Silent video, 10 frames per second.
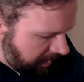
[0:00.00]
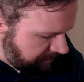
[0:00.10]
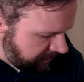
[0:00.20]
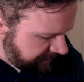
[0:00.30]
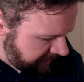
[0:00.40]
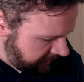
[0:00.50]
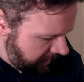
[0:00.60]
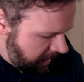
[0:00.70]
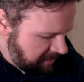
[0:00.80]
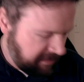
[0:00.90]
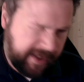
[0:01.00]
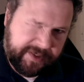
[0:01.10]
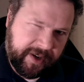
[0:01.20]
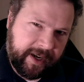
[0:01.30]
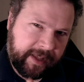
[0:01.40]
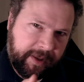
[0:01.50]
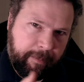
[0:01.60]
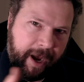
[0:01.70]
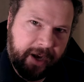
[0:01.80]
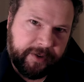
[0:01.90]
music, but it's right at the
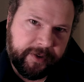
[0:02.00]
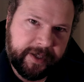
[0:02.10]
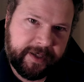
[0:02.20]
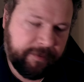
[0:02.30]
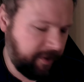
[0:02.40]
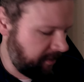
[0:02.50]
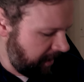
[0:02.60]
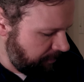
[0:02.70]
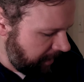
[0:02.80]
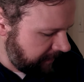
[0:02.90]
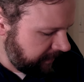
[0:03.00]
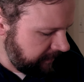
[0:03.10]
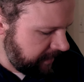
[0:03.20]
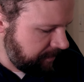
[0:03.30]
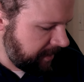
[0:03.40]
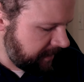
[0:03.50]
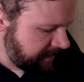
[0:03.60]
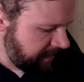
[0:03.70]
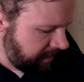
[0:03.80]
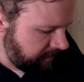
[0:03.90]
boundary. We're at the limits
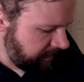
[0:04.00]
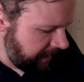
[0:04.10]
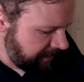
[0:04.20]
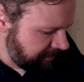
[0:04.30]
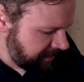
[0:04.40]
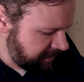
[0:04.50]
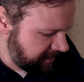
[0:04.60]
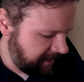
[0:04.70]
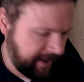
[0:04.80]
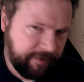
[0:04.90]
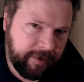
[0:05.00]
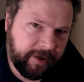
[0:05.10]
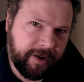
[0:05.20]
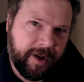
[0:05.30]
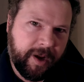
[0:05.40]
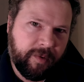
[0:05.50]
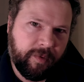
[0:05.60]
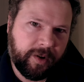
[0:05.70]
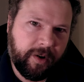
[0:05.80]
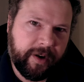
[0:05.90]
of language. Like
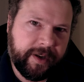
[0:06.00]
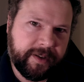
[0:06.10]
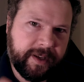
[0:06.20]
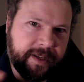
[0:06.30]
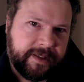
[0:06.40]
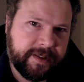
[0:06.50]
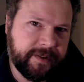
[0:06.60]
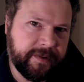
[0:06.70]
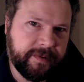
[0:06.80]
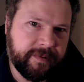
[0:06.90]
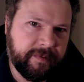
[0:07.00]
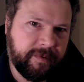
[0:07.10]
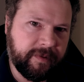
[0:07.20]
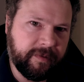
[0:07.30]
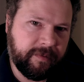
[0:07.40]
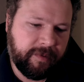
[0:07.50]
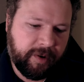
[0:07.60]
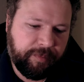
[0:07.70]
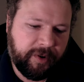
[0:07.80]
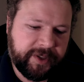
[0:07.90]
we're going into, we're
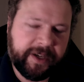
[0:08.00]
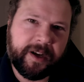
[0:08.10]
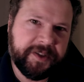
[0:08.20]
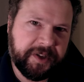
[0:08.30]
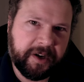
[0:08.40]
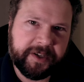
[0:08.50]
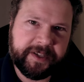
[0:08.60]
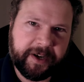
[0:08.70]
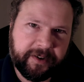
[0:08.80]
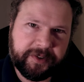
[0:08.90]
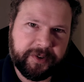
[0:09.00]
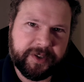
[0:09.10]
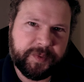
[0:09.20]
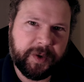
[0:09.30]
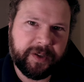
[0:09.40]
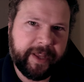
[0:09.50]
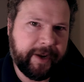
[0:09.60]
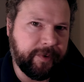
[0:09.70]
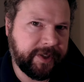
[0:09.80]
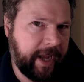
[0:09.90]
approaching uncharted territories where
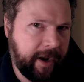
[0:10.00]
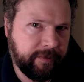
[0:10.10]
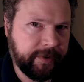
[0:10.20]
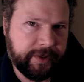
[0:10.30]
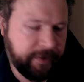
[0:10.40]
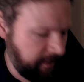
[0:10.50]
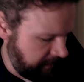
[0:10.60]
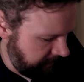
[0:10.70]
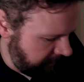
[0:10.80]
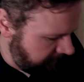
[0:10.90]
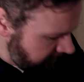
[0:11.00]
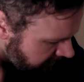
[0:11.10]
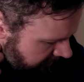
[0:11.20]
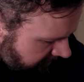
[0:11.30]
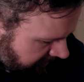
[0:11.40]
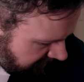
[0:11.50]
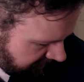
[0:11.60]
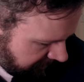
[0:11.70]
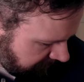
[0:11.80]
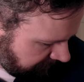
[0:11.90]
language can't really do anything.
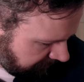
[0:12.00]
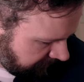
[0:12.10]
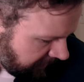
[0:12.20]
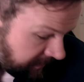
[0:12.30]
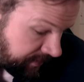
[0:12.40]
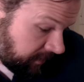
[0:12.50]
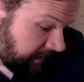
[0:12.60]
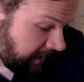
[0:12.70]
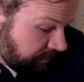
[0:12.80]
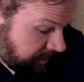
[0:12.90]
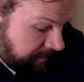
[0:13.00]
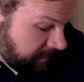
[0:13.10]
And so language